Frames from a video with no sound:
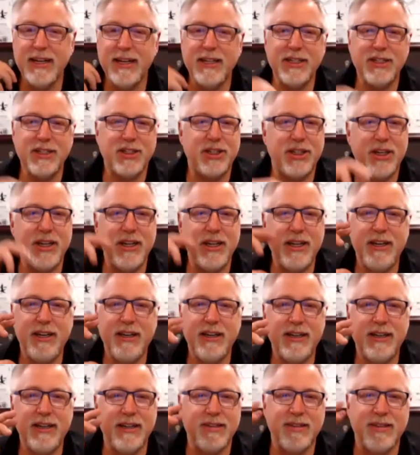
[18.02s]
she
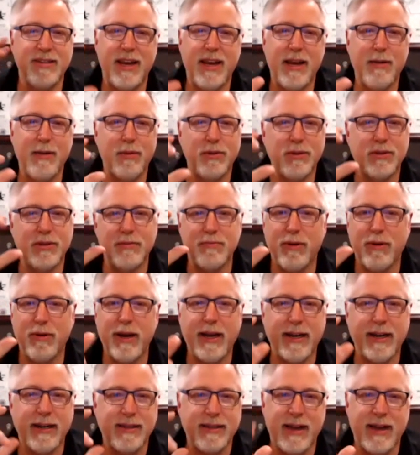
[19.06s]
is able to
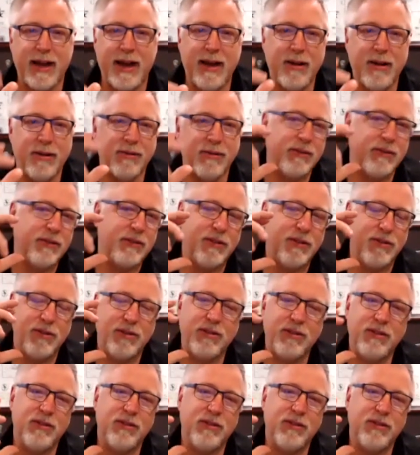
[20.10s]
break it down to